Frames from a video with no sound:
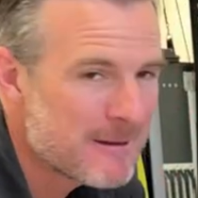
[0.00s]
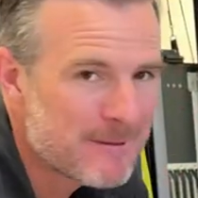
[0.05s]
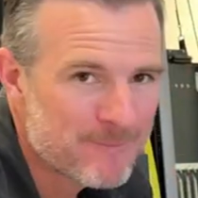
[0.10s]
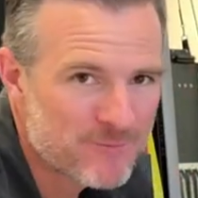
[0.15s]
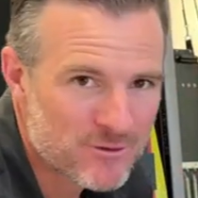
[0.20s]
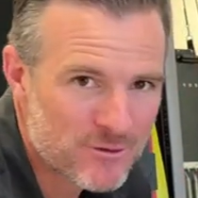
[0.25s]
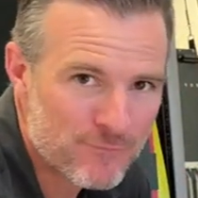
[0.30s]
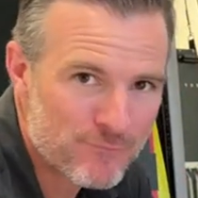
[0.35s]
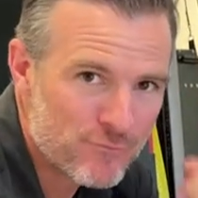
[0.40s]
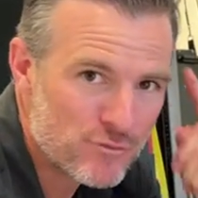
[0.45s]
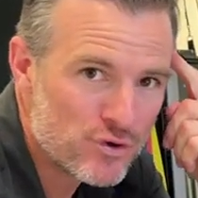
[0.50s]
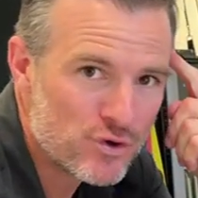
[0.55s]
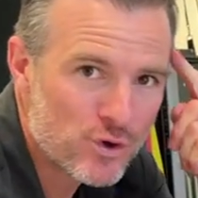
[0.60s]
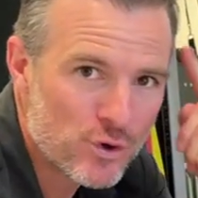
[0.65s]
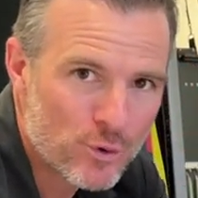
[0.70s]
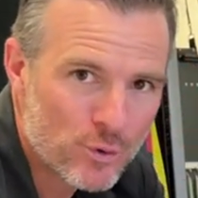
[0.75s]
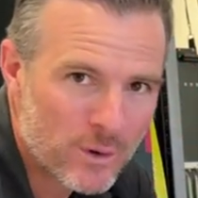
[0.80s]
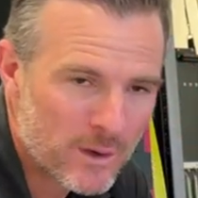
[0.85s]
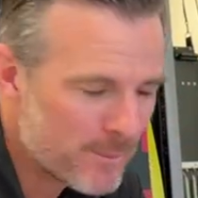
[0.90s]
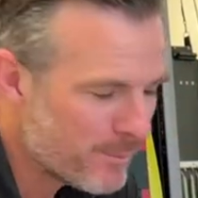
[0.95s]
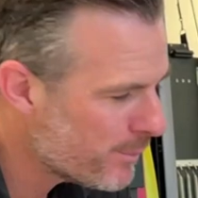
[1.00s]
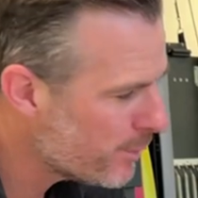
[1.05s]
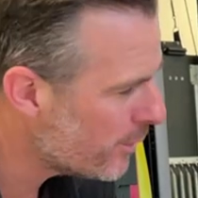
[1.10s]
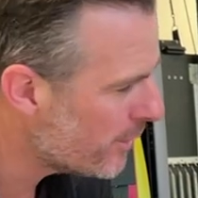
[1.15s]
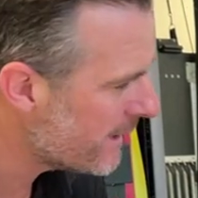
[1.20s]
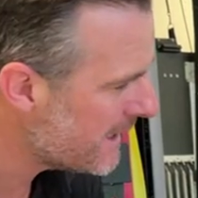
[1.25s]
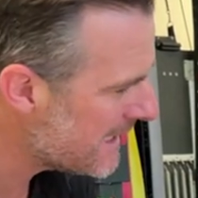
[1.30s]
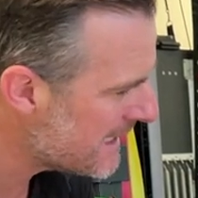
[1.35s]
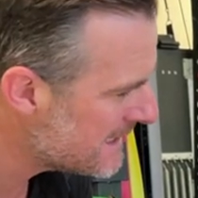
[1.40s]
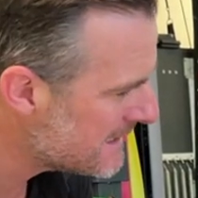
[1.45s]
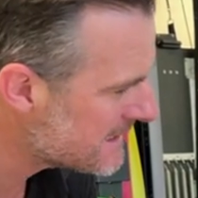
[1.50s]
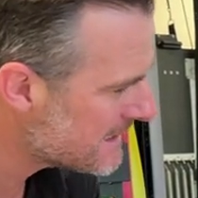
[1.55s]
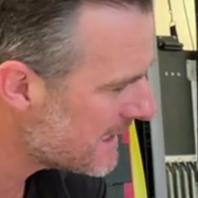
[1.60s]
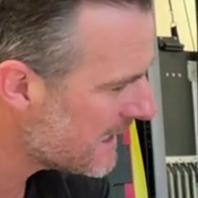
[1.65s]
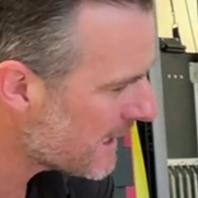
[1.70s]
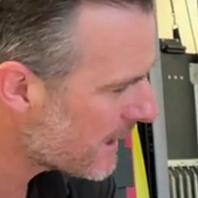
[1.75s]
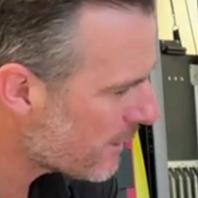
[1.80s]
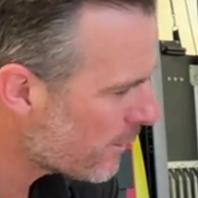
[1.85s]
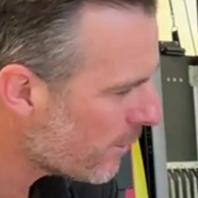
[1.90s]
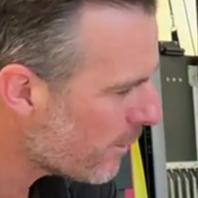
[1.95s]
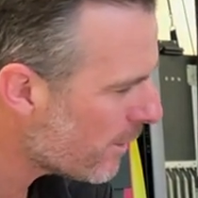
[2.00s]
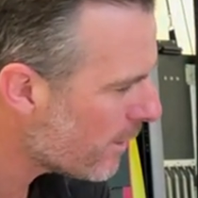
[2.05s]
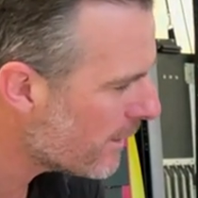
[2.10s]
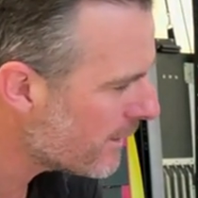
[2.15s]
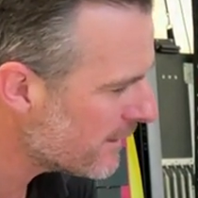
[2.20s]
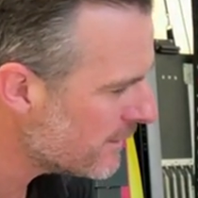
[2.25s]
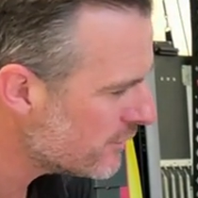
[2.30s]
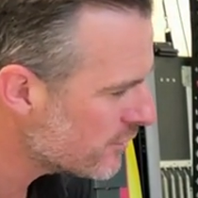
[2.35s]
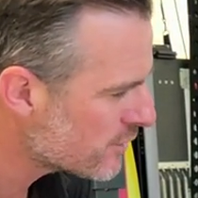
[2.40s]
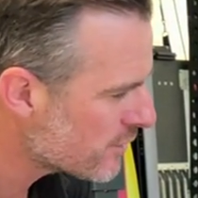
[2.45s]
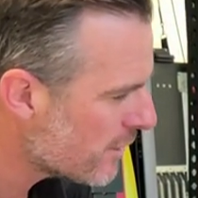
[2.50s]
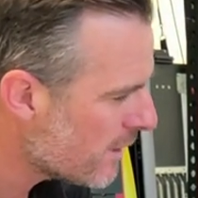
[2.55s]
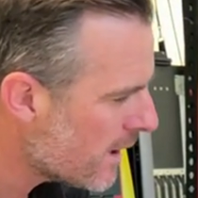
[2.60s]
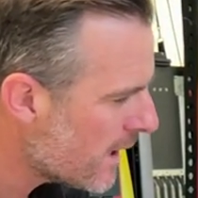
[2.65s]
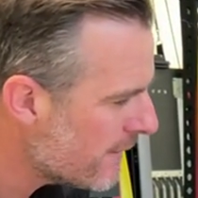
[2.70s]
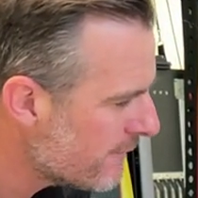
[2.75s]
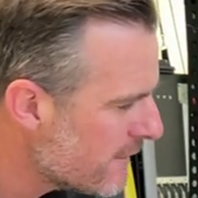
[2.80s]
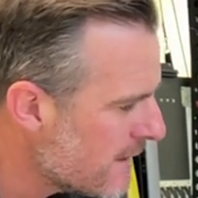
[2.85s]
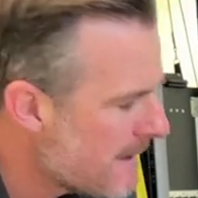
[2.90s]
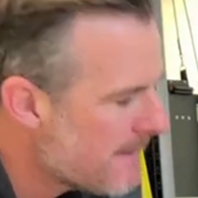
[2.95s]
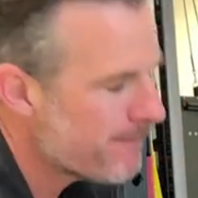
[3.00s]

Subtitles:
sort of neural input into that quad and drive,